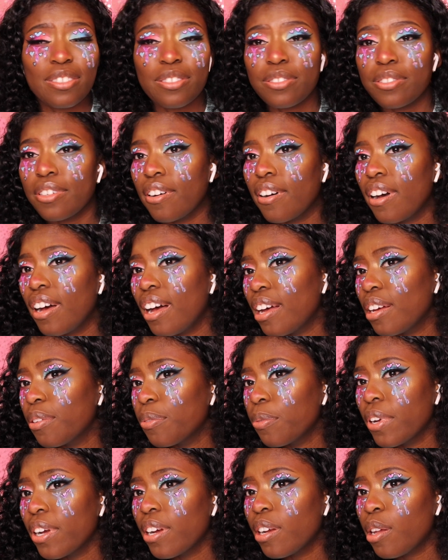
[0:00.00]
So I
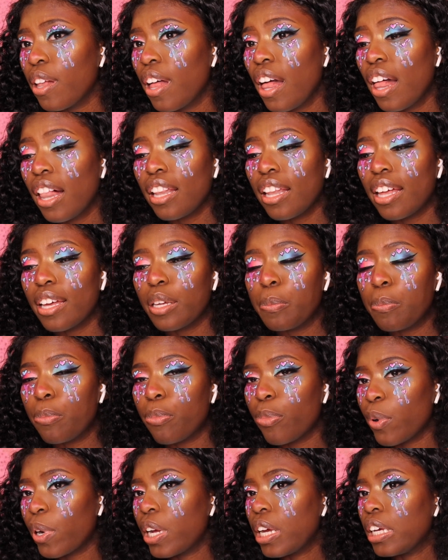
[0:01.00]
wear like
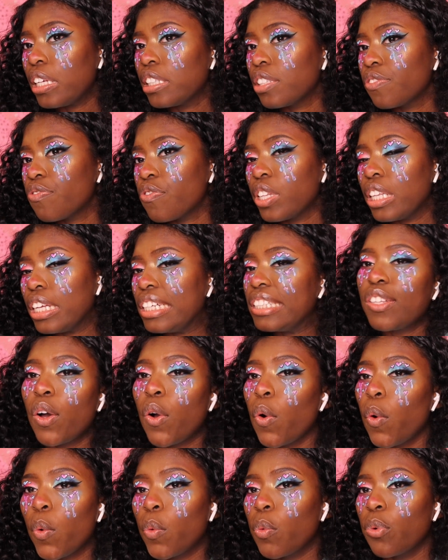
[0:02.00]
braids for like the
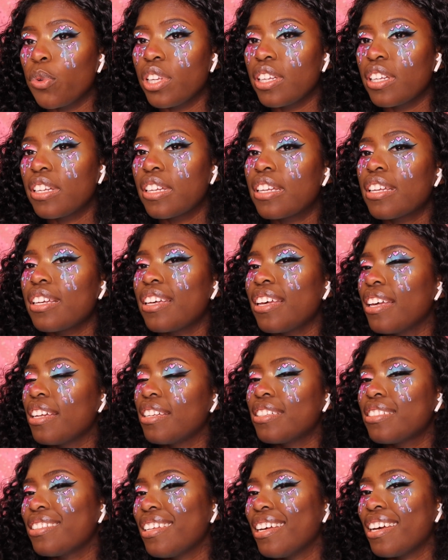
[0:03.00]
whole week, and
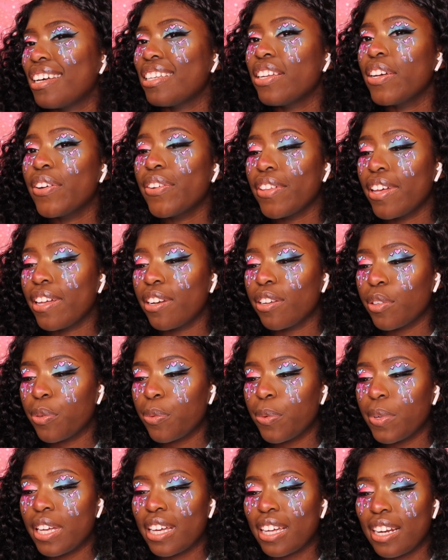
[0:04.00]
it's like near the end of the
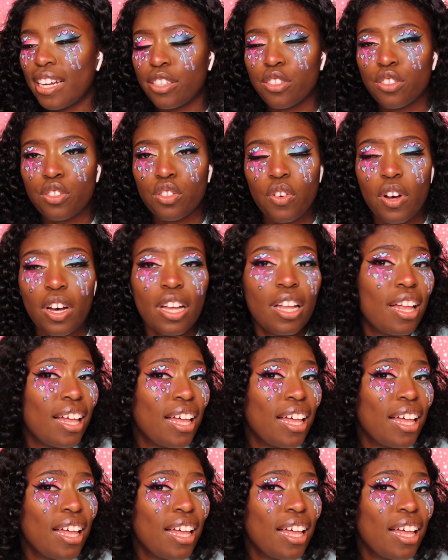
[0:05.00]
week, and I just thought,